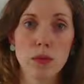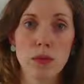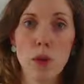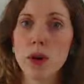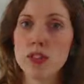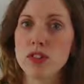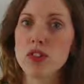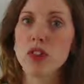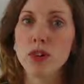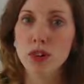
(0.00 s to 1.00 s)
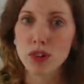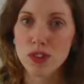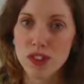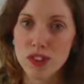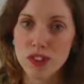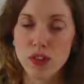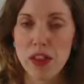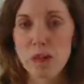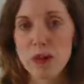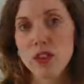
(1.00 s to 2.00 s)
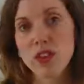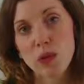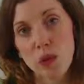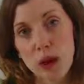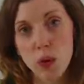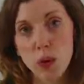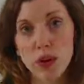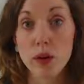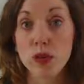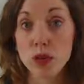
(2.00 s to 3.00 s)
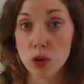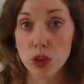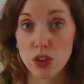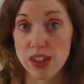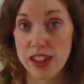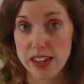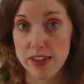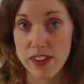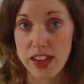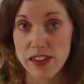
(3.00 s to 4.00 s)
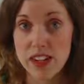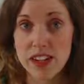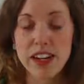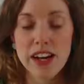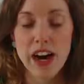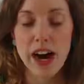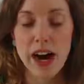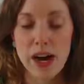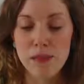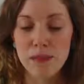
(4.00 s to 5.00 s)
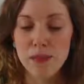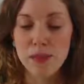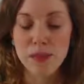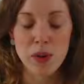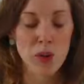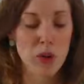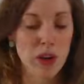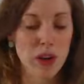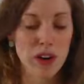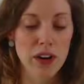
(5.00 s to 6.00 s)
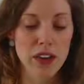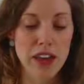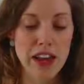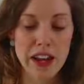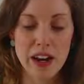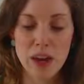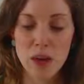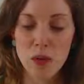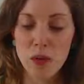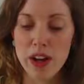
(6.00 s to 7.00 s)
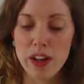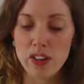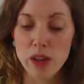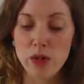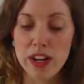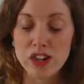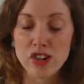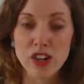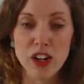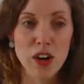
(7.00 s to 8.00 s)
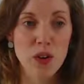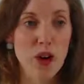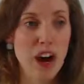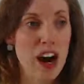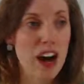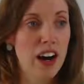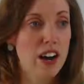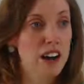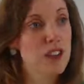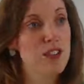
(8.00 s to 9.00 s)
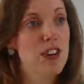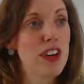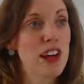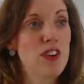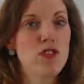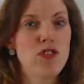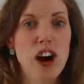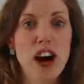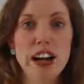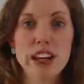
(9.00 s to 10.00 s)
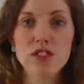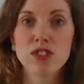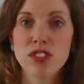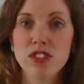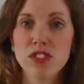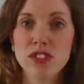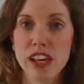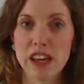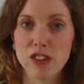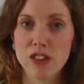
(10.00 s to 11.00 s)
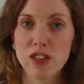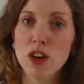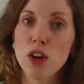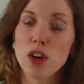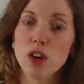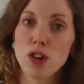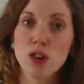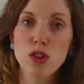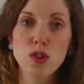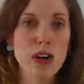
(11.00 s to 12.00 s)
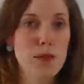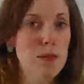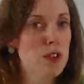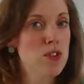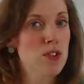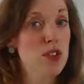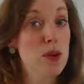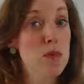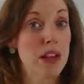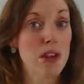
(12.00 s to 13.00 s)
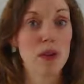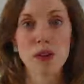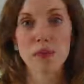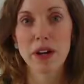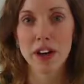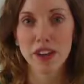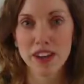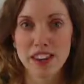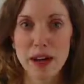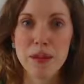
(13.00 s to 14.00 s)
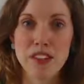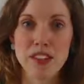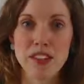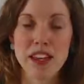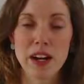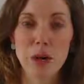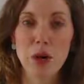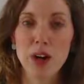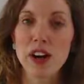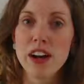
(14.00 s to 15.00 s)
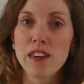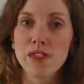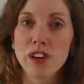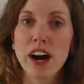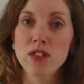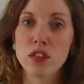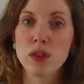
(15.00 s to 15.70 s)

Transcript: boys to girls. So that means for every one boy, there were 2 girls at the event. Or there was a ratio of 5 to 6 cucumbers to tomatoes in my garden. That means that there were 5